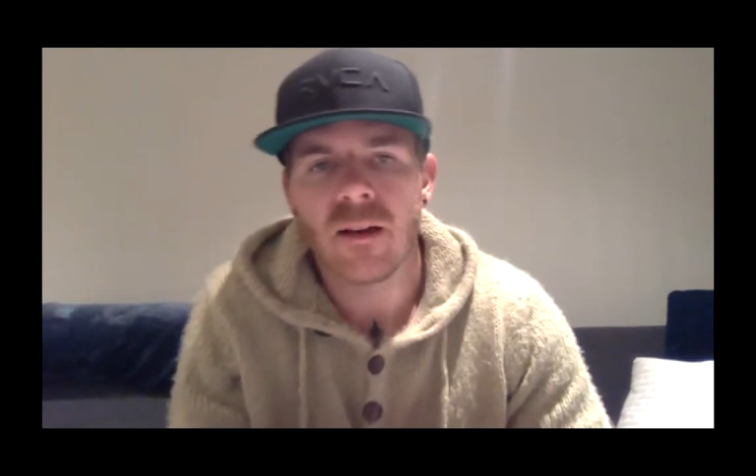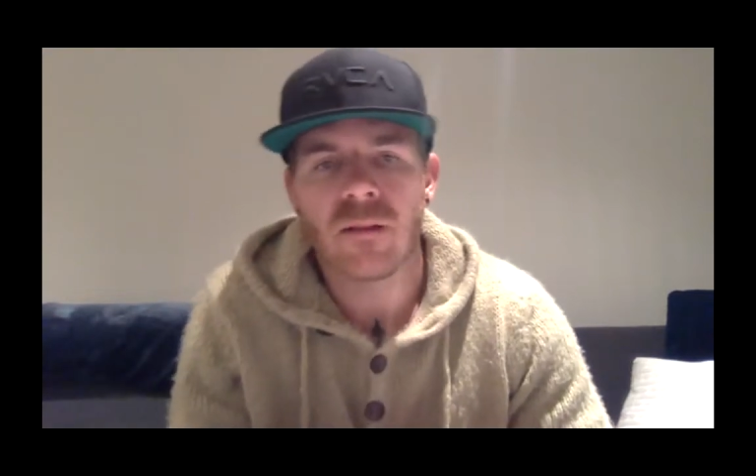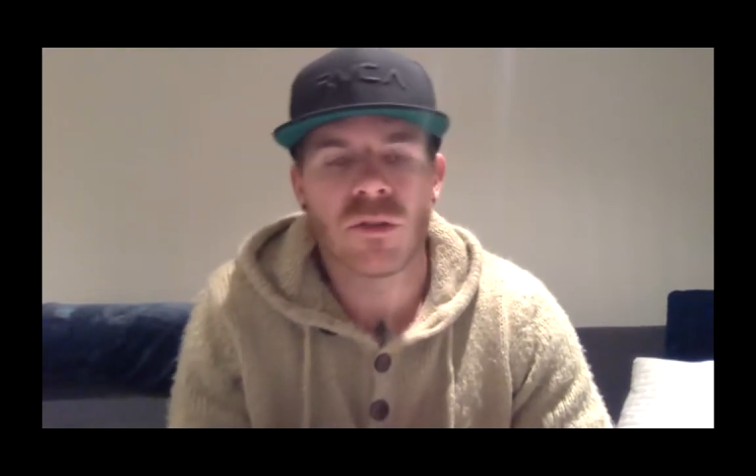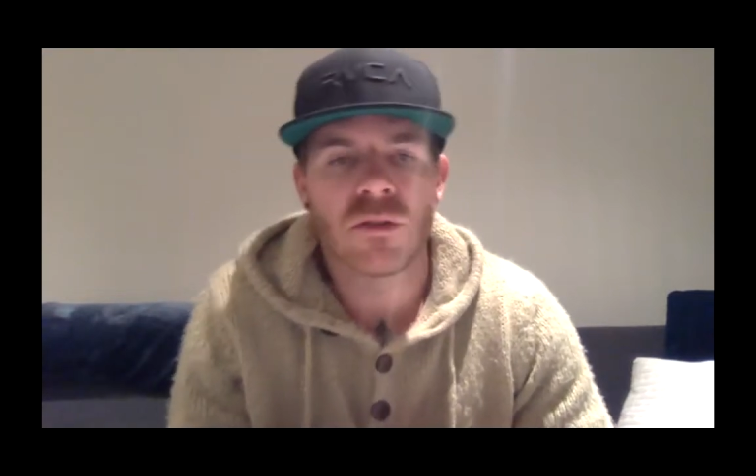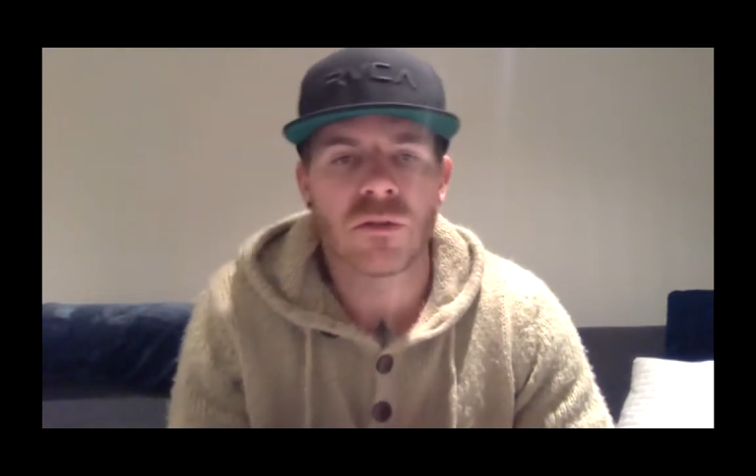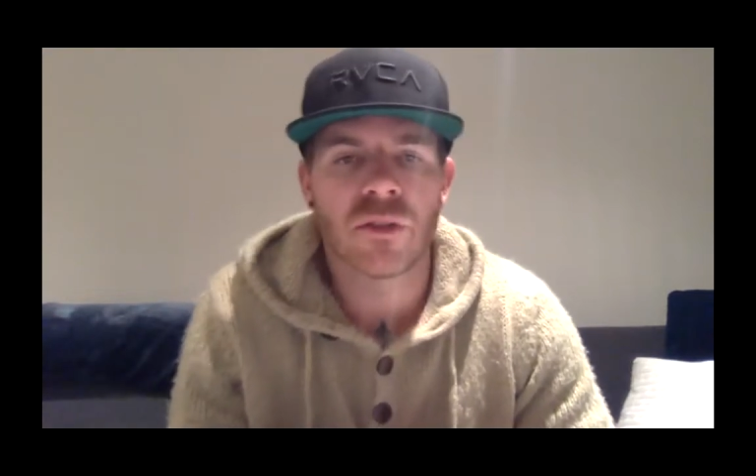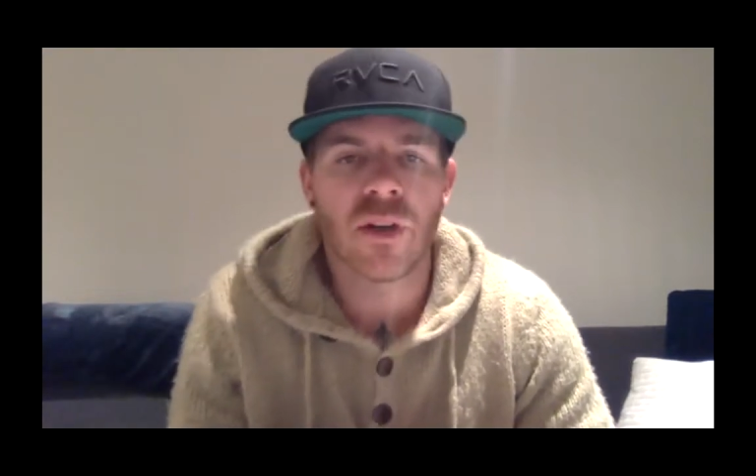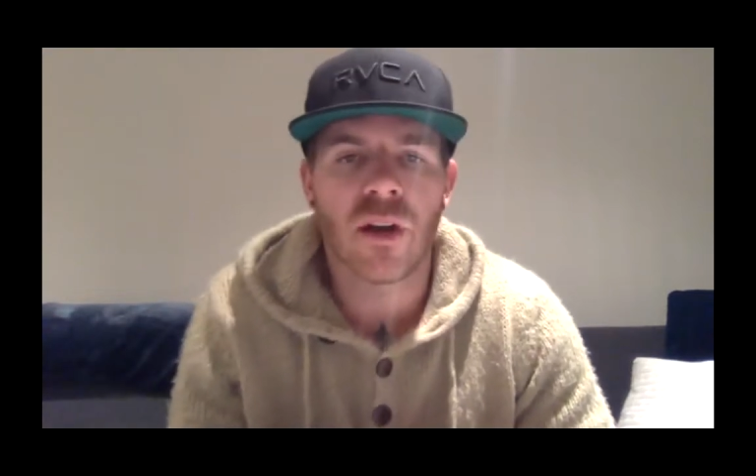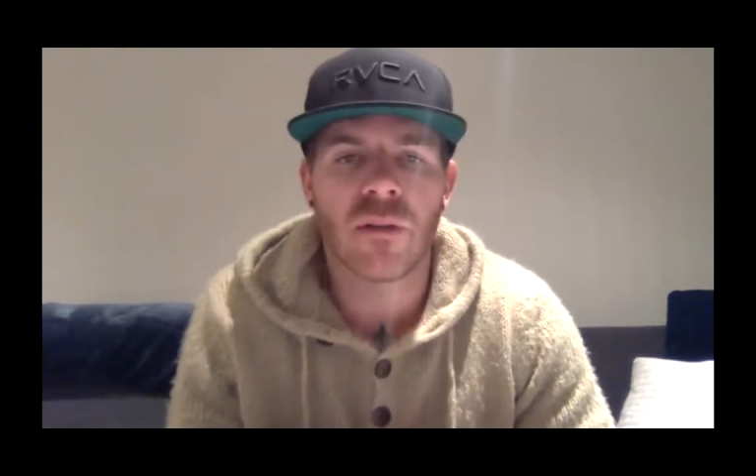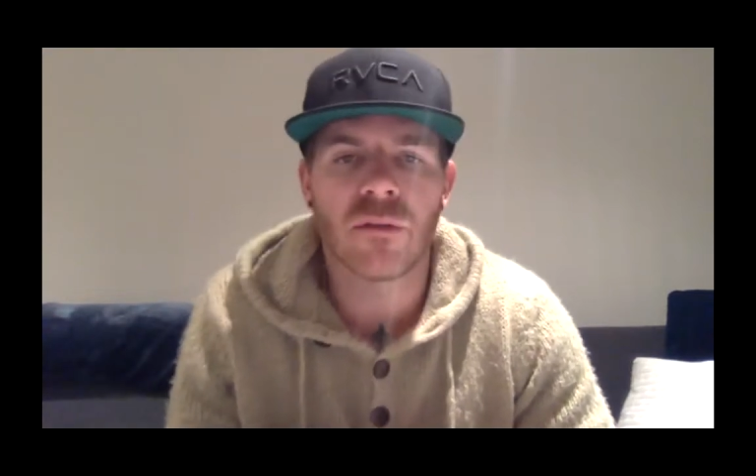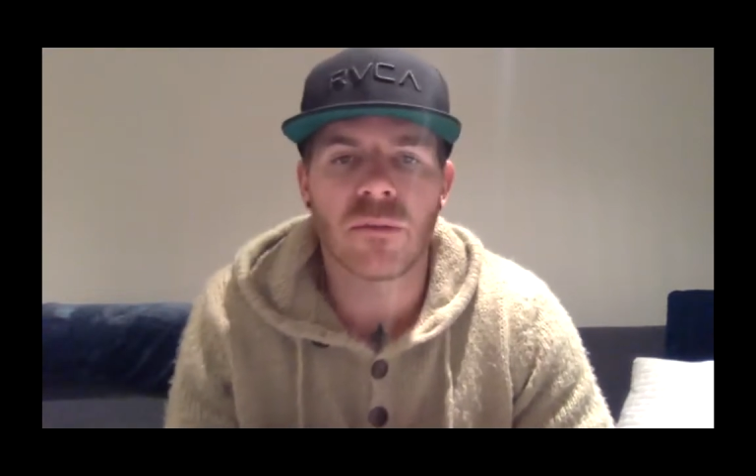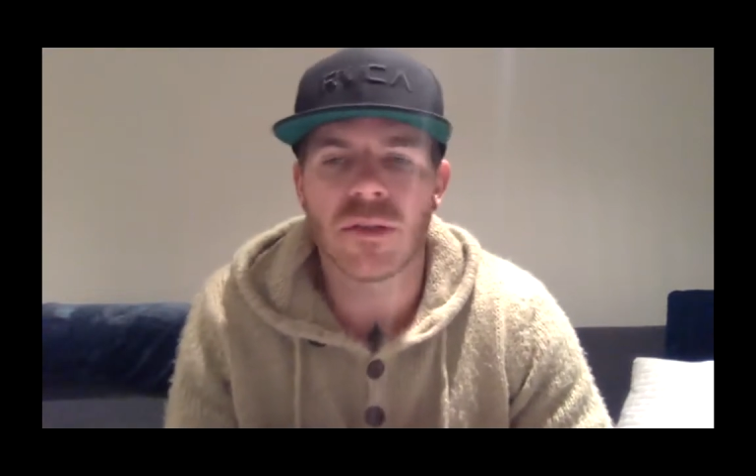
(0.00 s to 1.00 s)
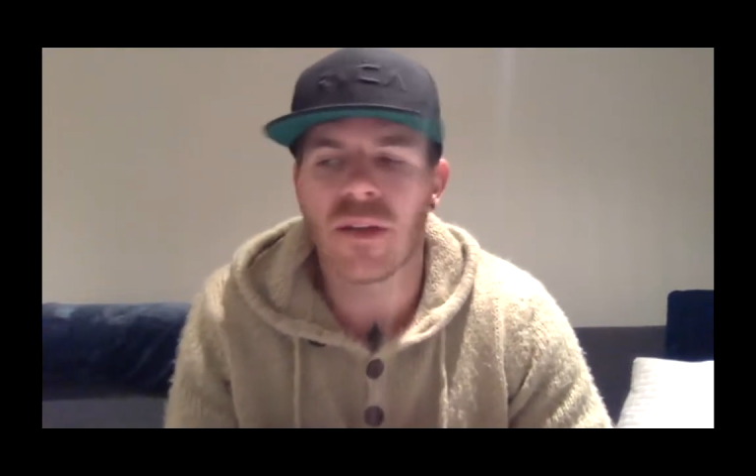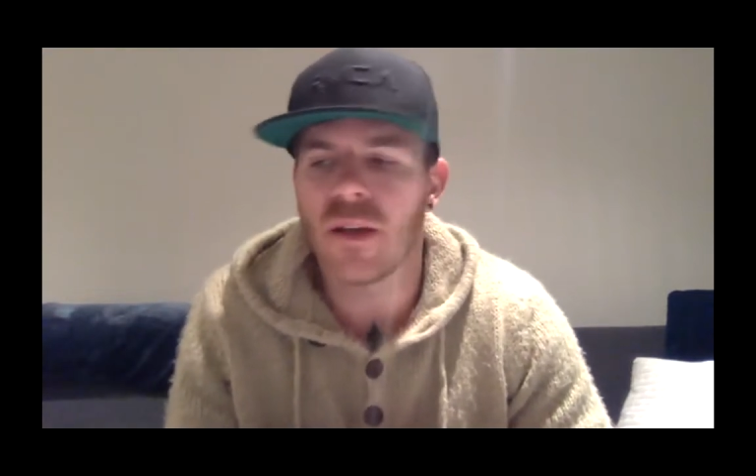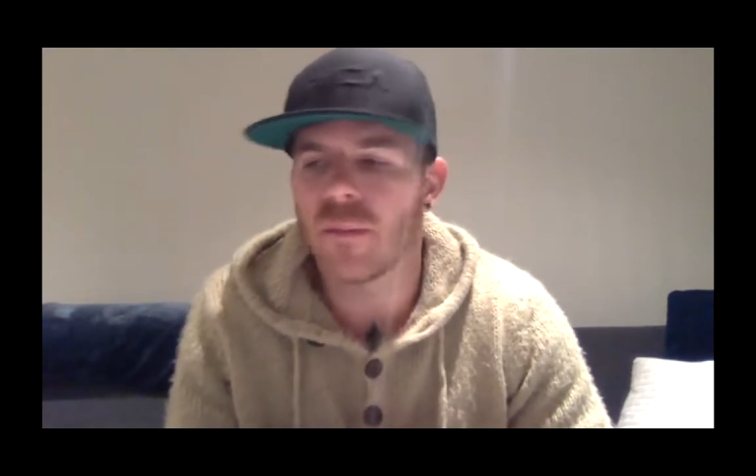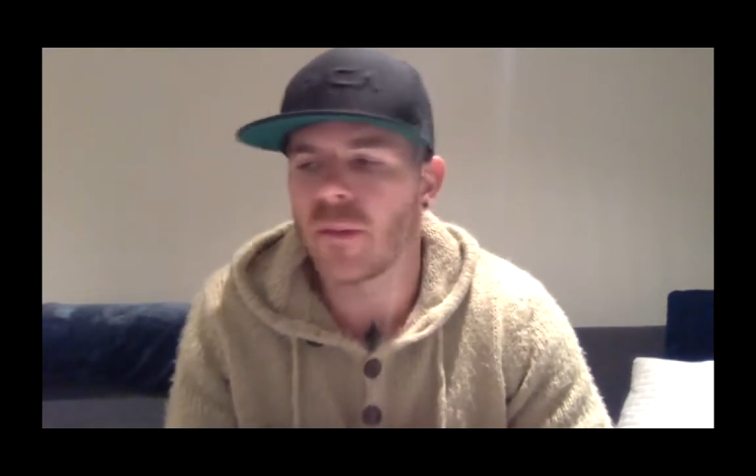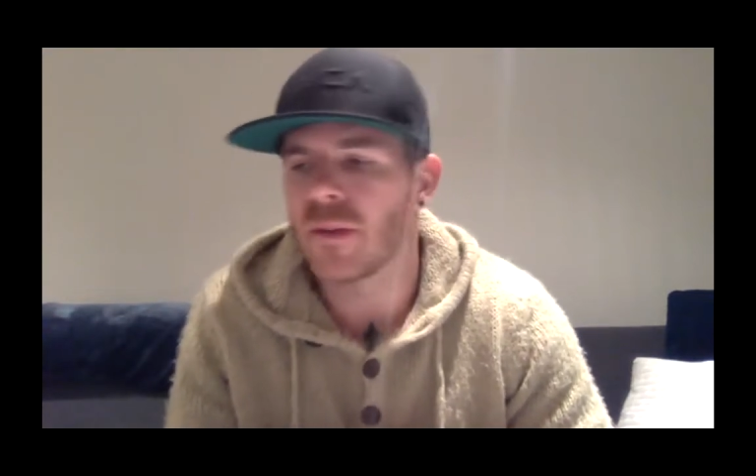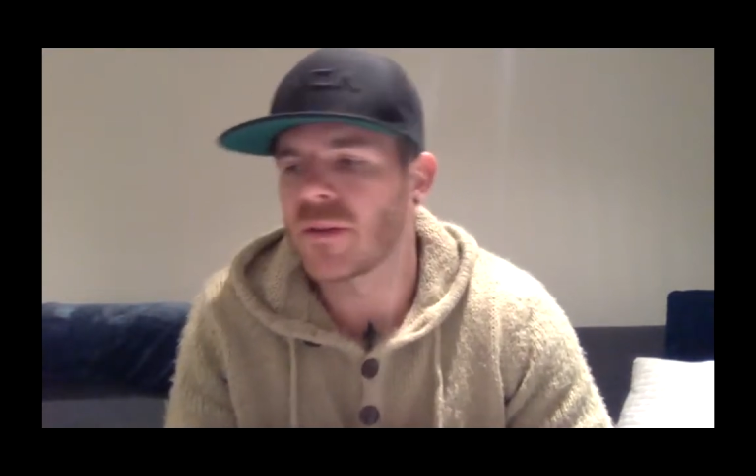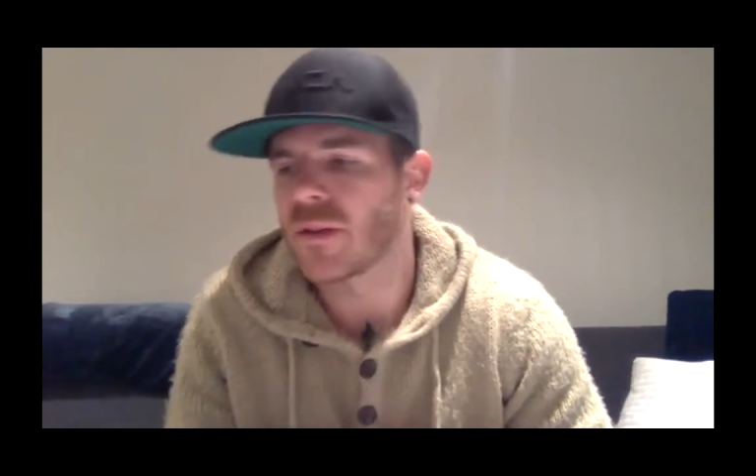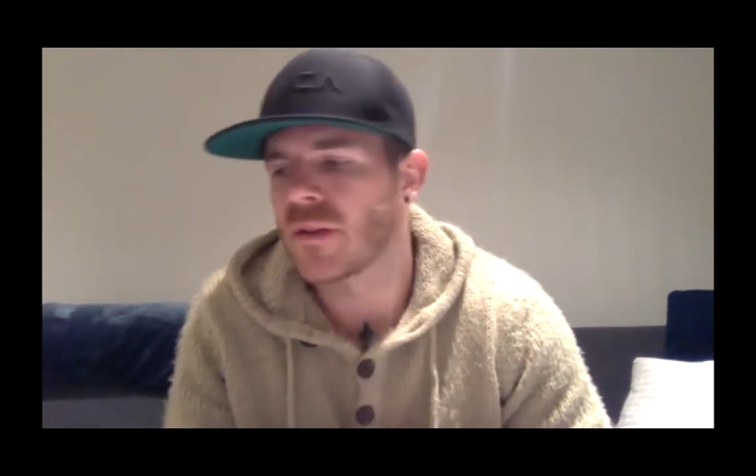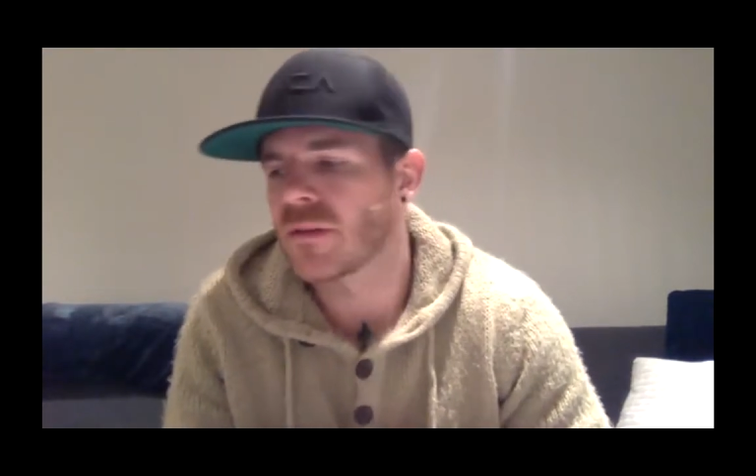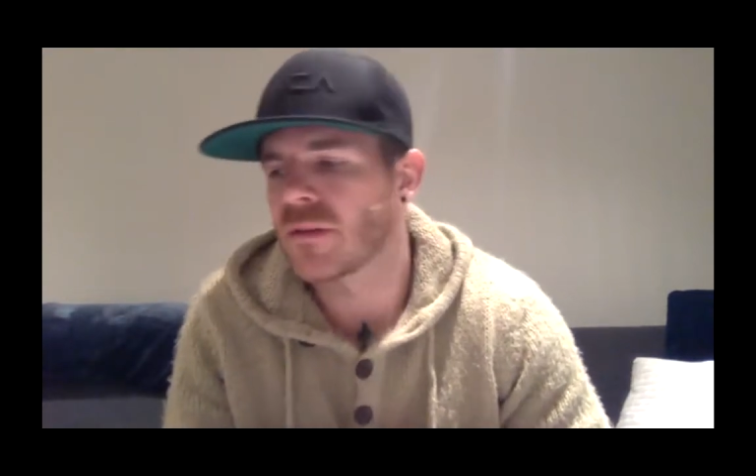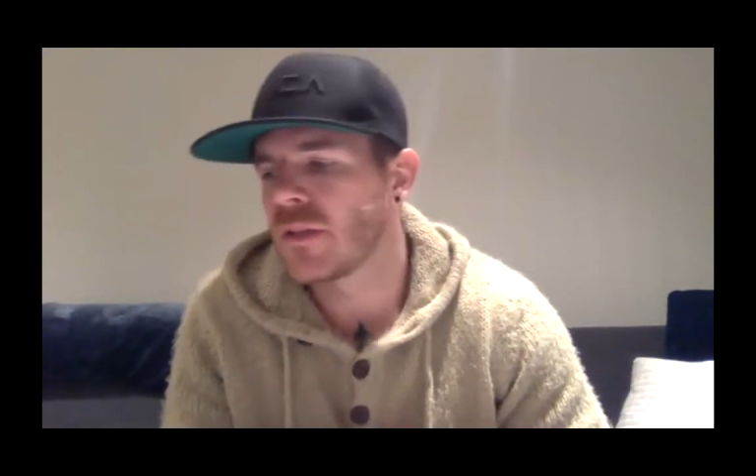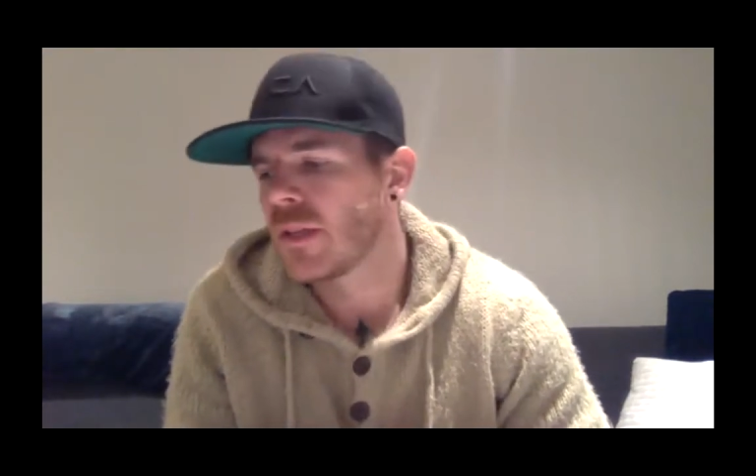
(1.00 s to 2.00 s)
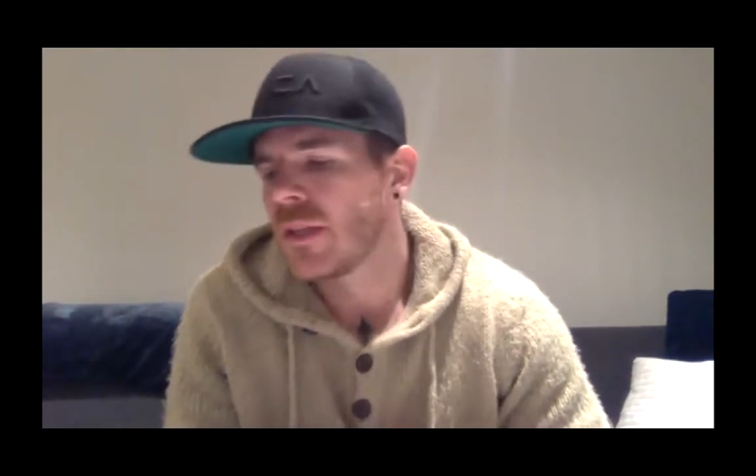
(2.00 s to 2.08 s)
which was kind of a mistake by the sounds of it.